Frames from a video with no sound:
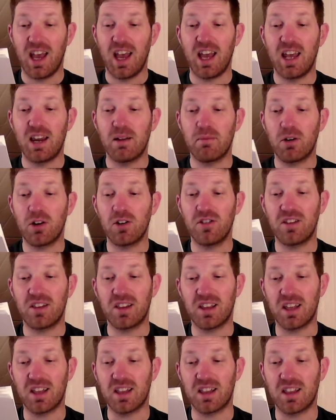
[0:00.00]
In
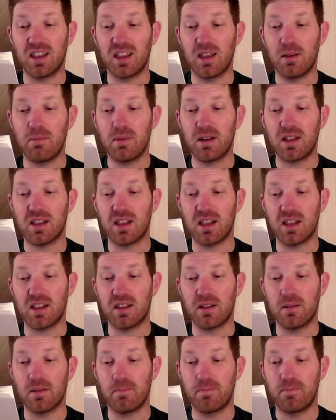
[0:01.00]
emergencies, the limbic
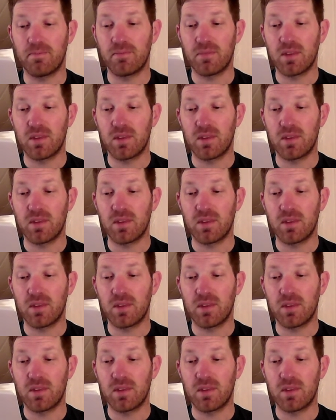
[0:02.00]
system